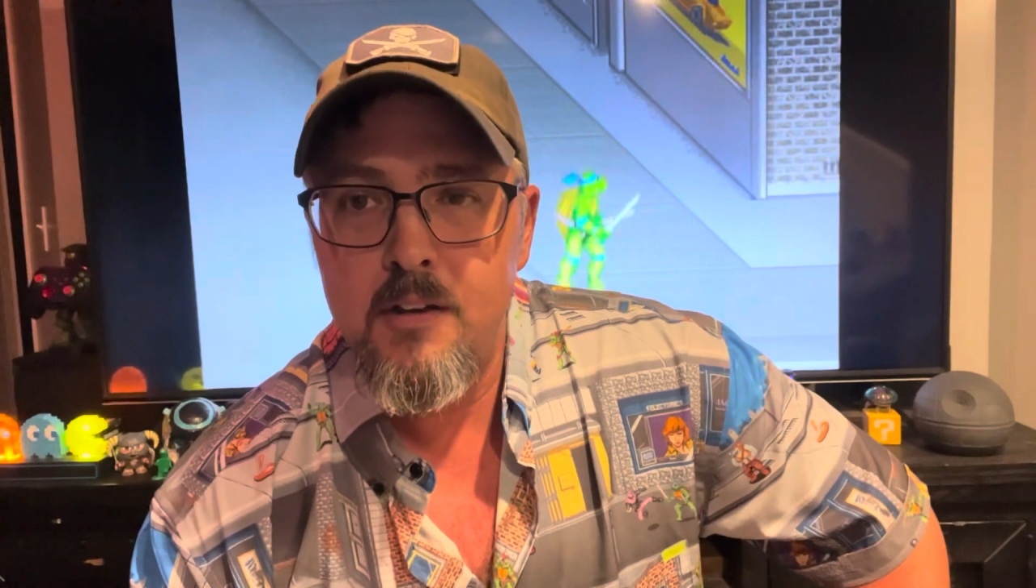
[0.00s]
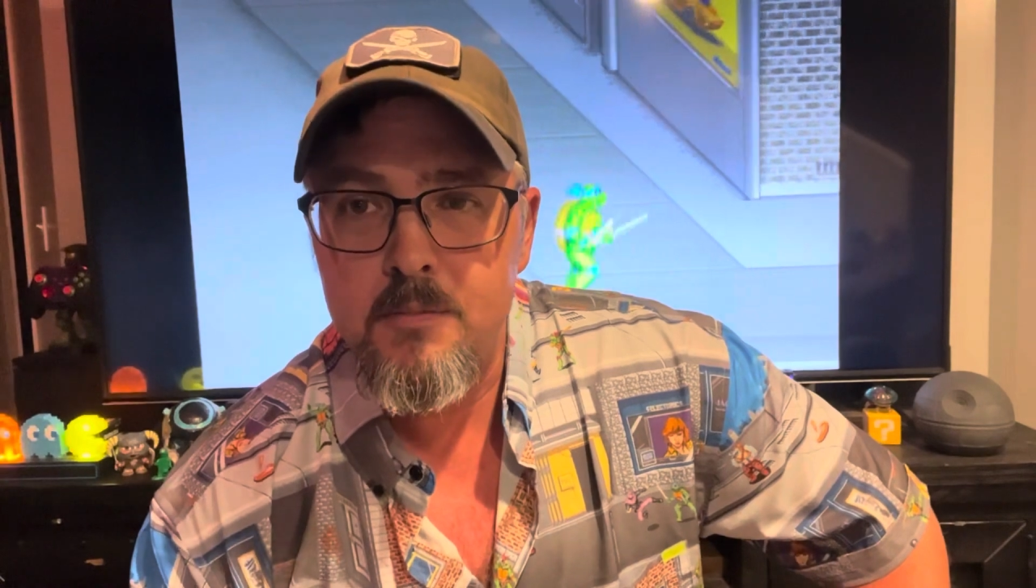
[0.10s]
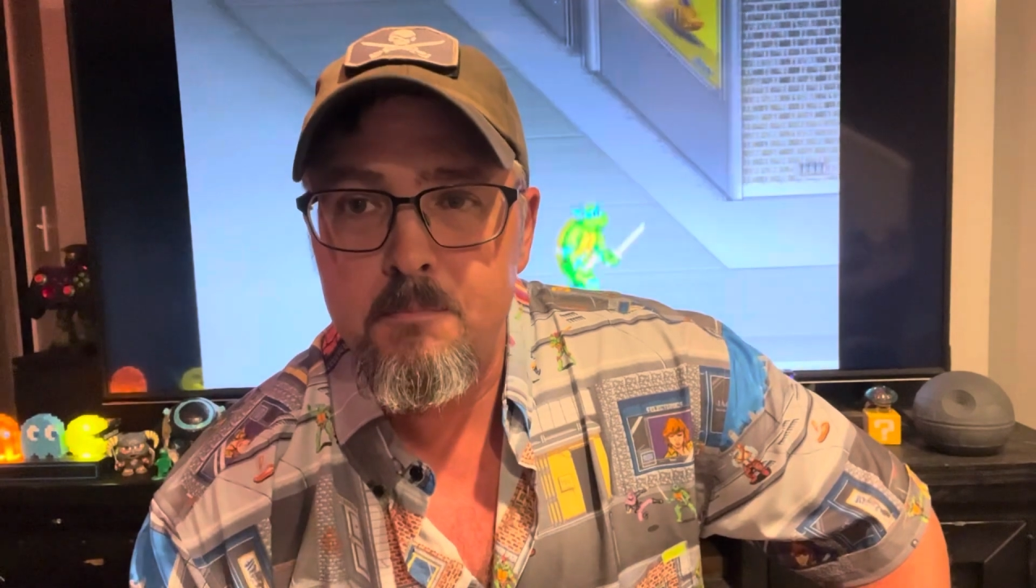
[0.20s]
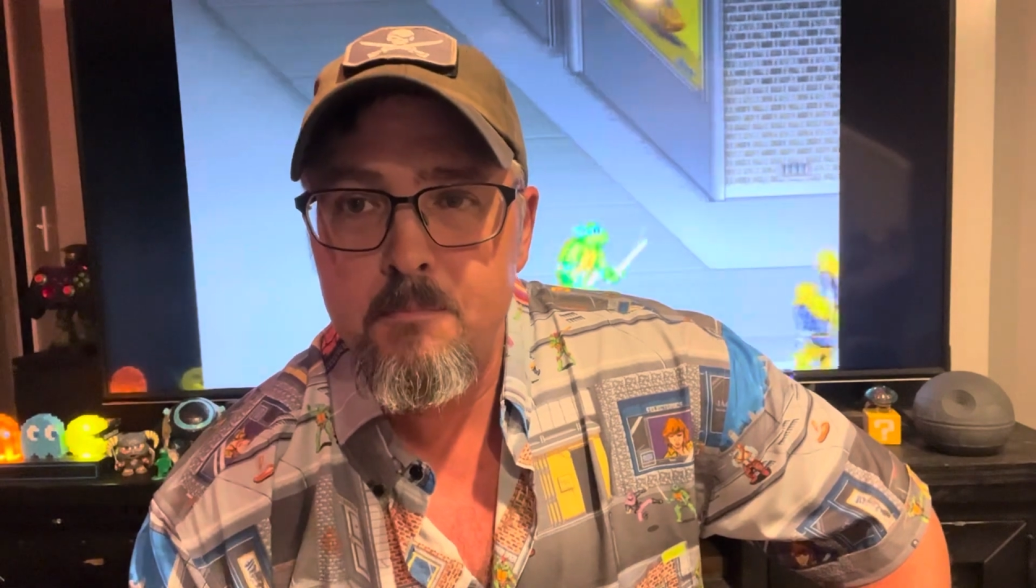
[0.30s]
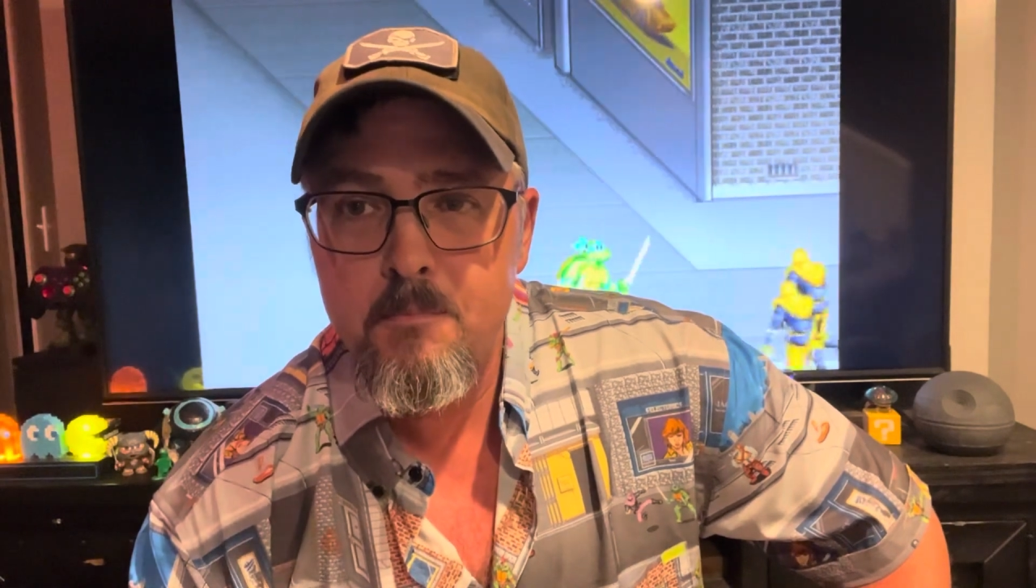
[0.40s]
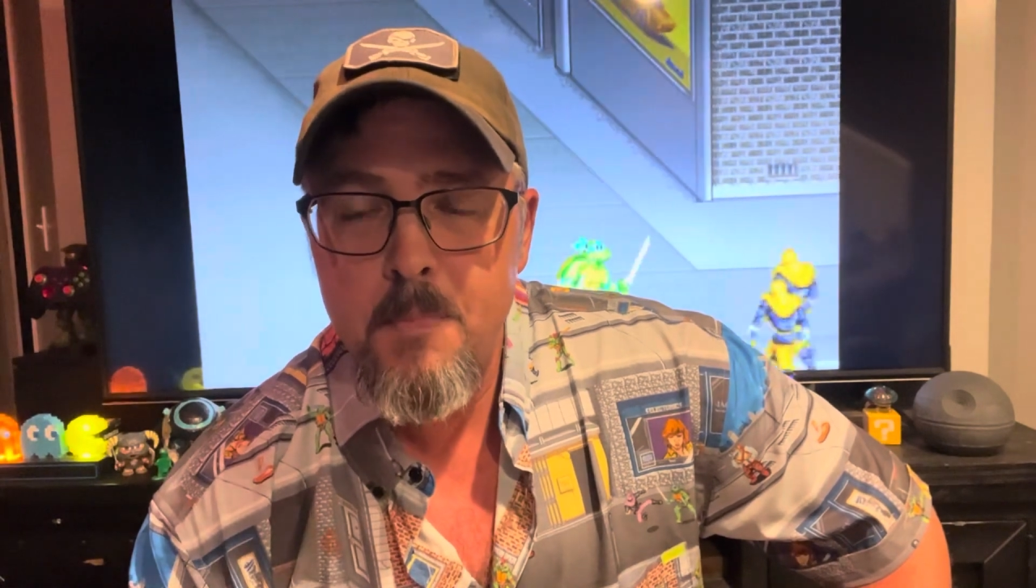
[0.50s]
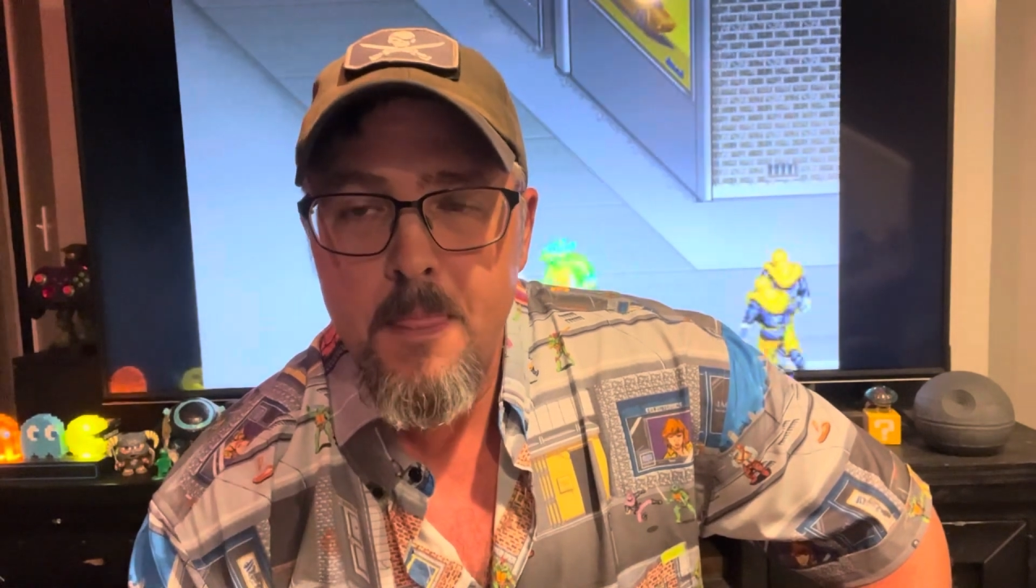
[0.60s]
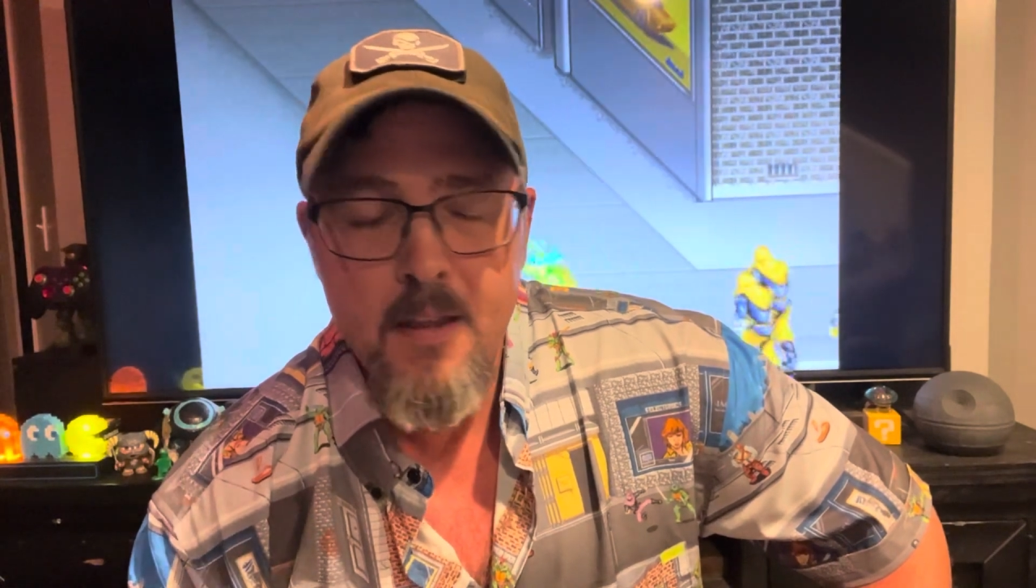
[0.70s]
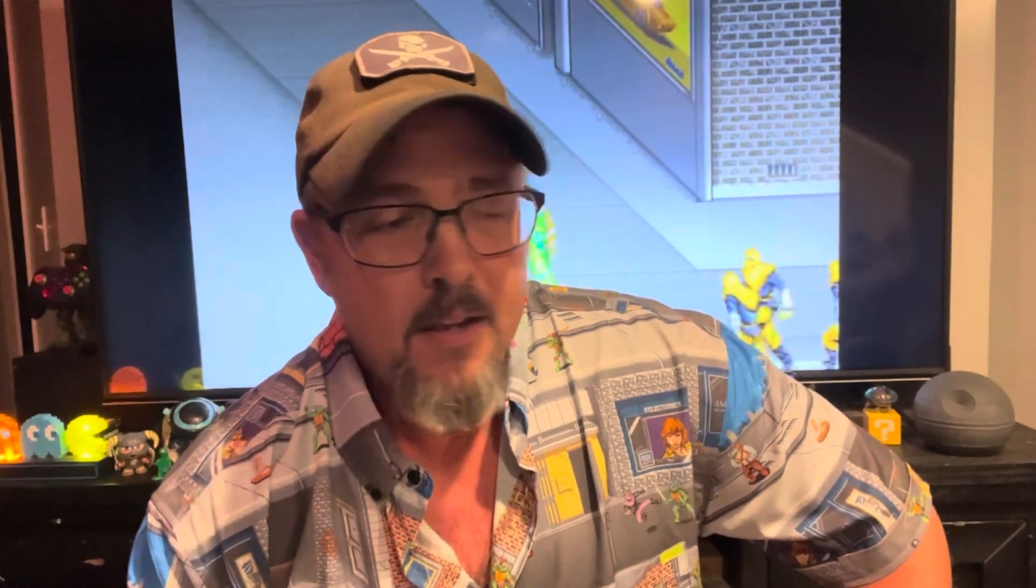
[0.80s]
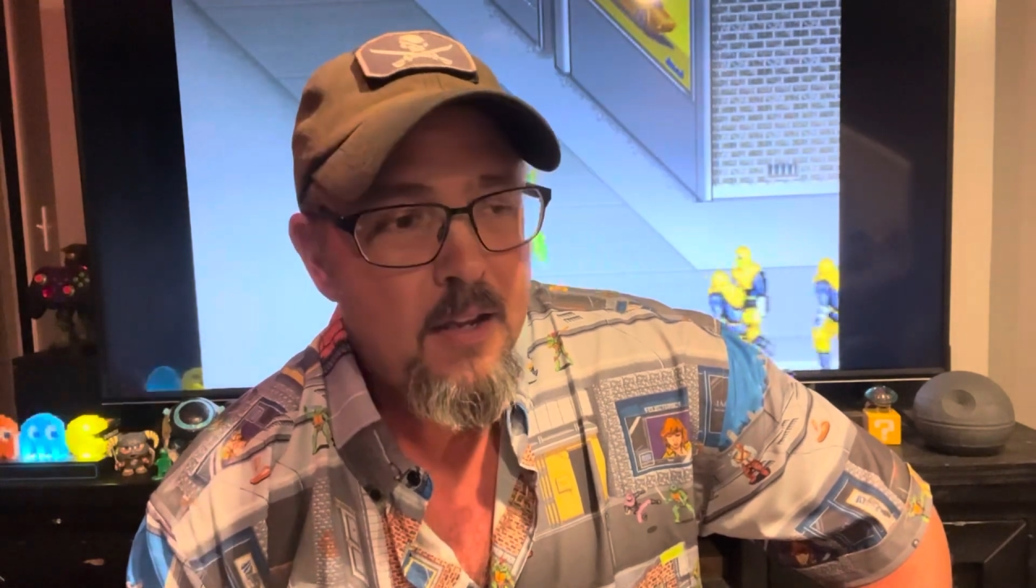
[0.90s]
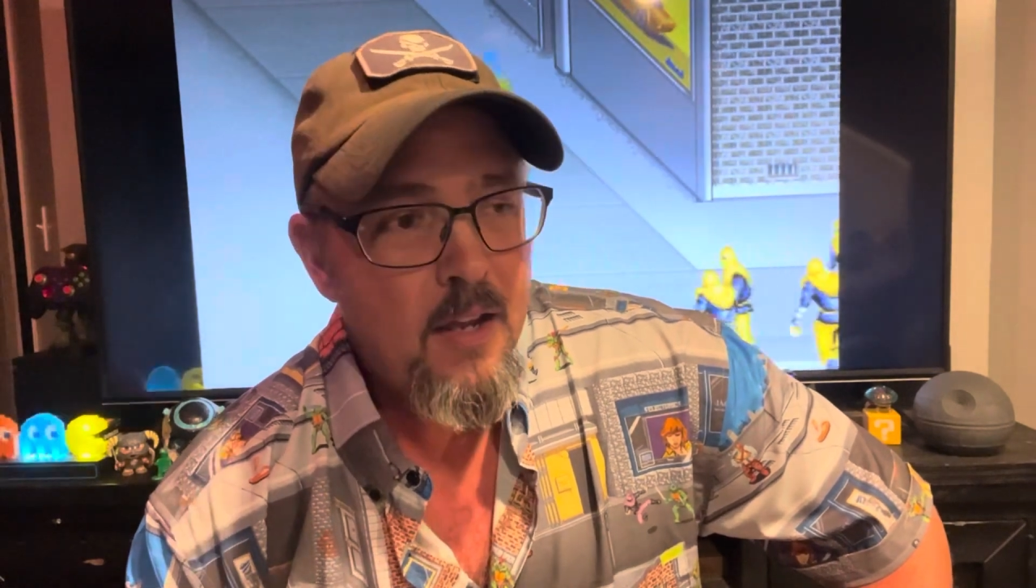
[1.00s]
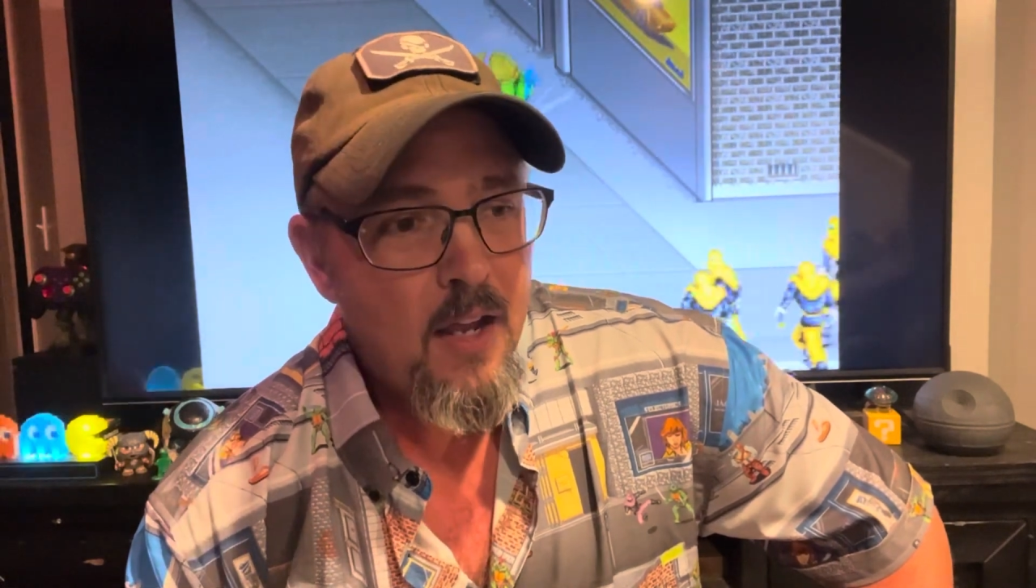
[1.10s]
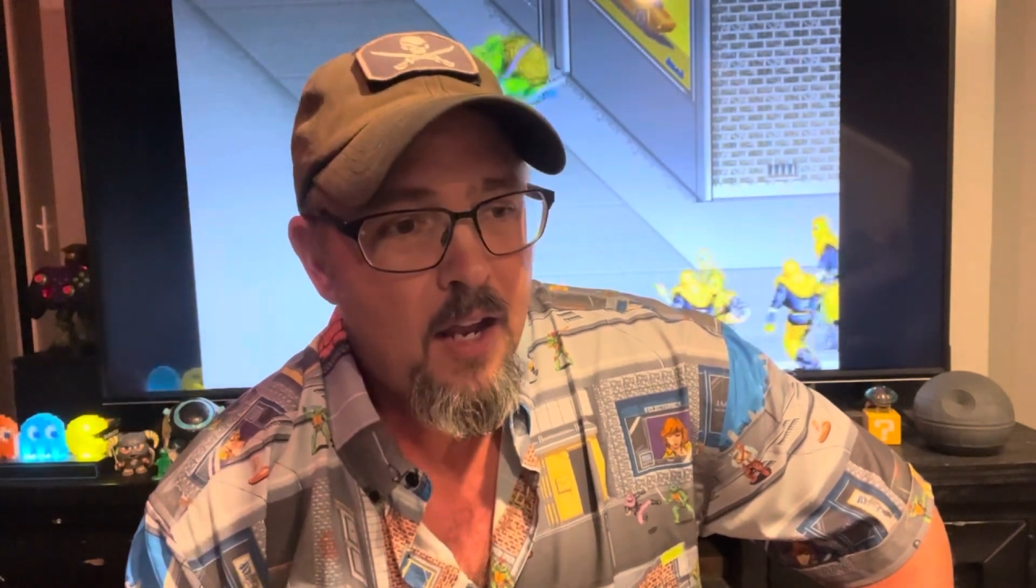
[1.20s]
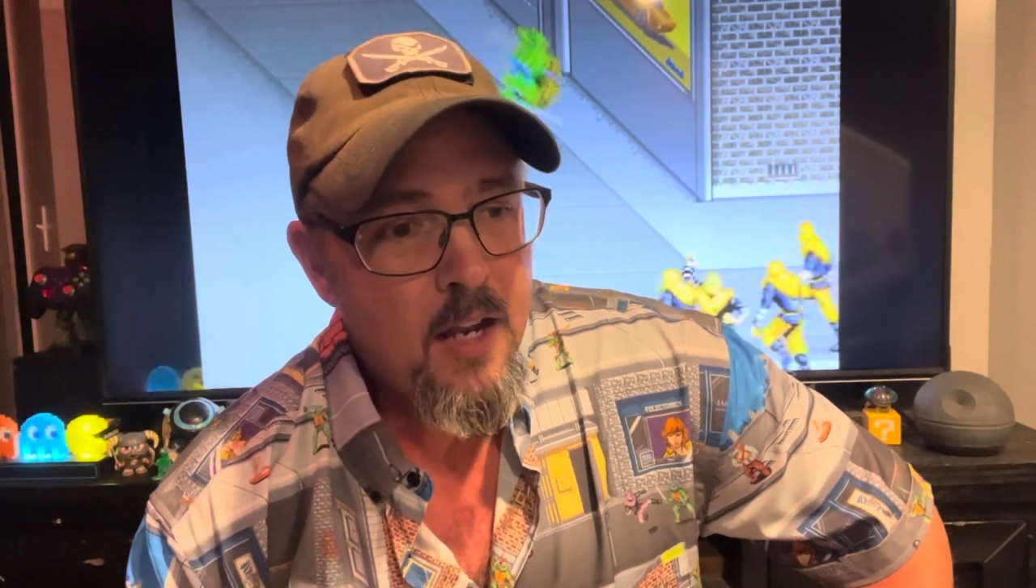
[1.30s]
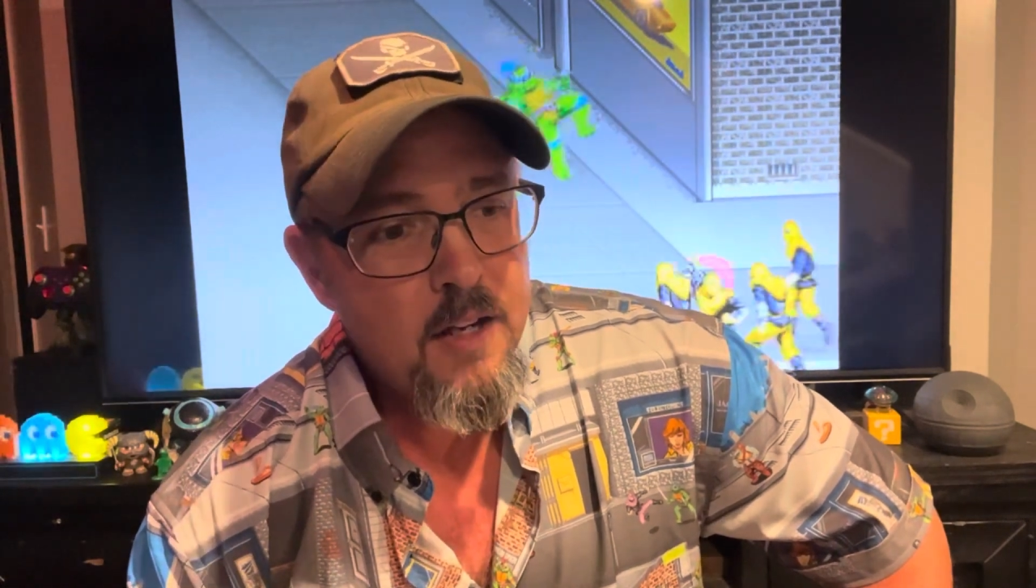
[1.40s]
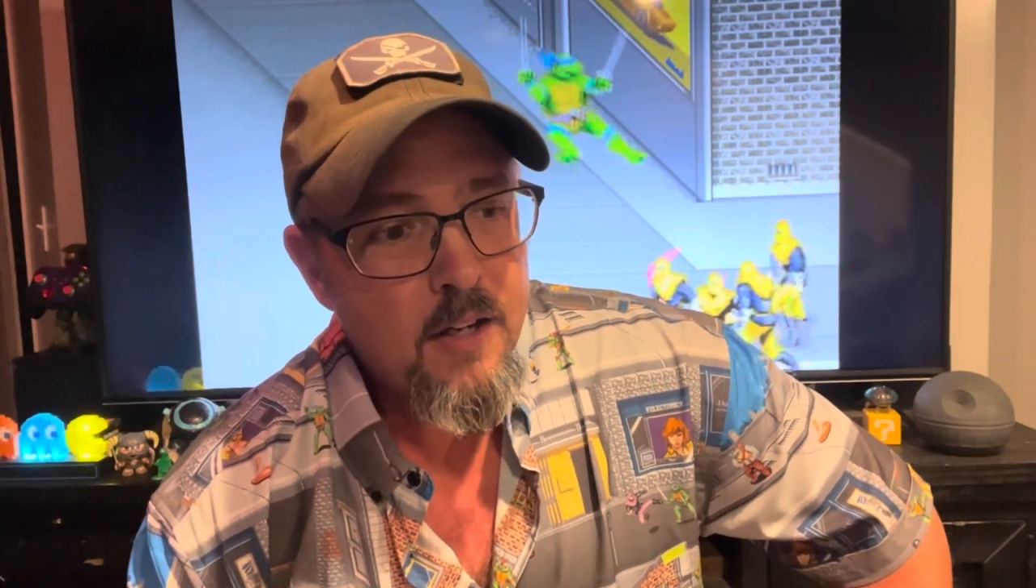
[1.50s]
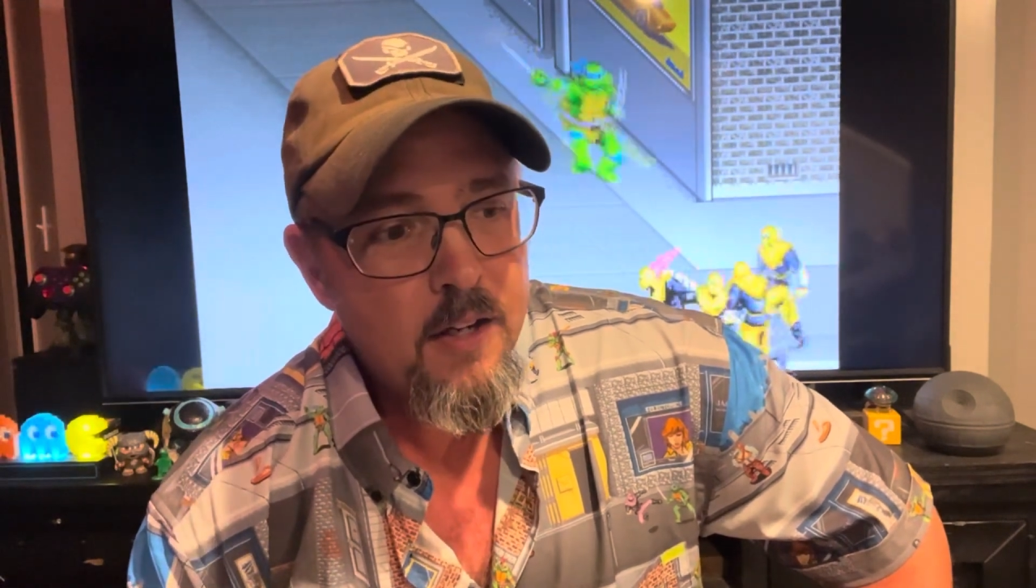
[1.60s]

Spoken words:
them. And